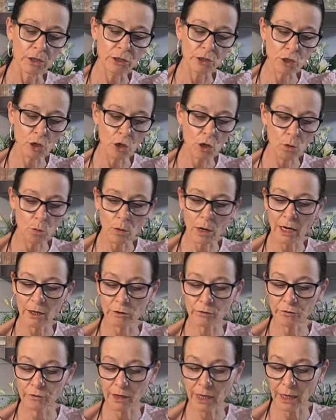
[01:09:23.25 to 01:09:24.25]
dark
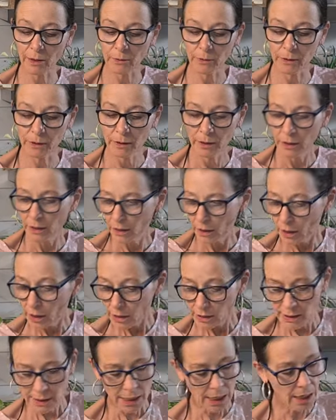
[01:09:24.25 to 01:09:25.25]
wildflower.
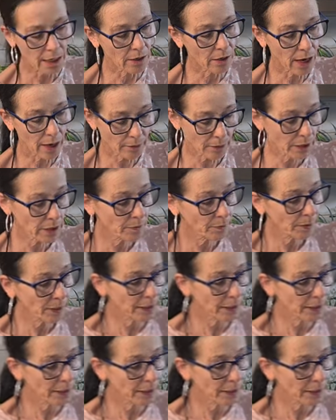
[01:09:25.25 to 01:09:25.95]
So I'm going to